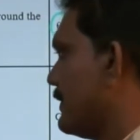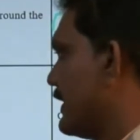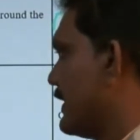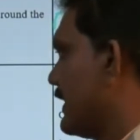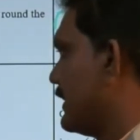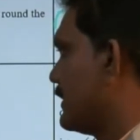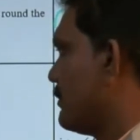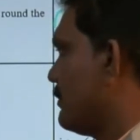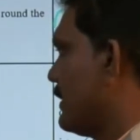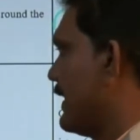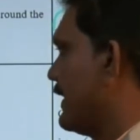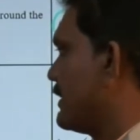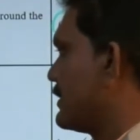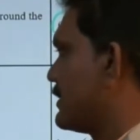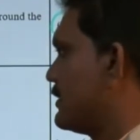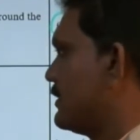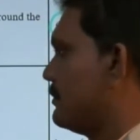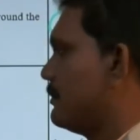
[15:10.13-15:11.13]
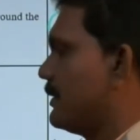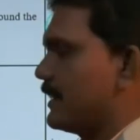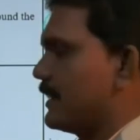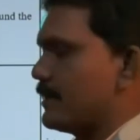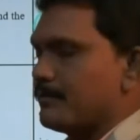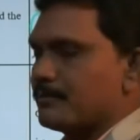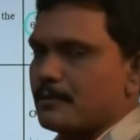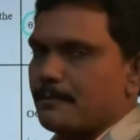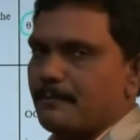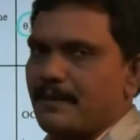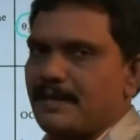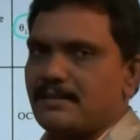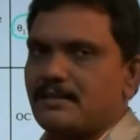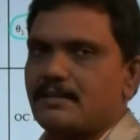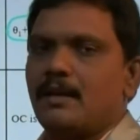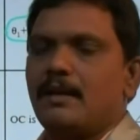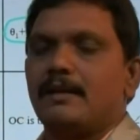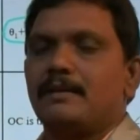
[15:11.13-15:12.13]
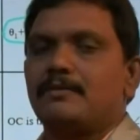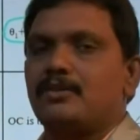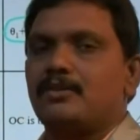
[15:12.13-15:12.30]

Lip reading: we get minus becomes plus